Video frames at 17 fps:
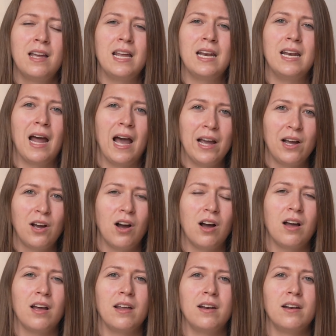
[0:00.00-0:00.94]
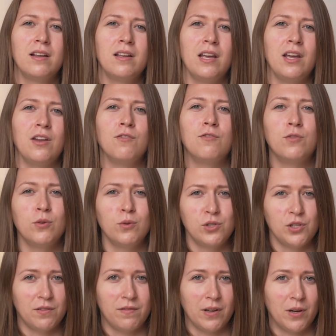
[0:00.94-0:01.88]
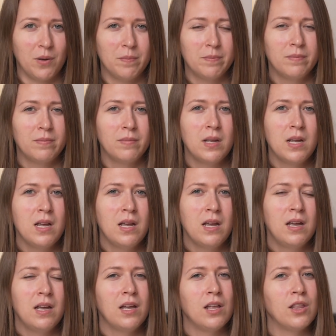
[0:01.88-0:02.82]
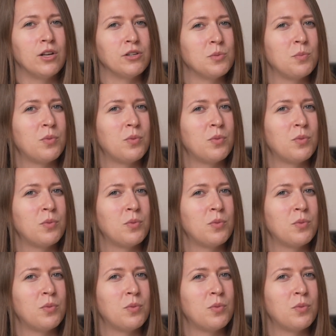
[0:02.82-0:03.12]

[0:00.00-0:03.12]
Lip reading: Nikon, and Fujifilm. There's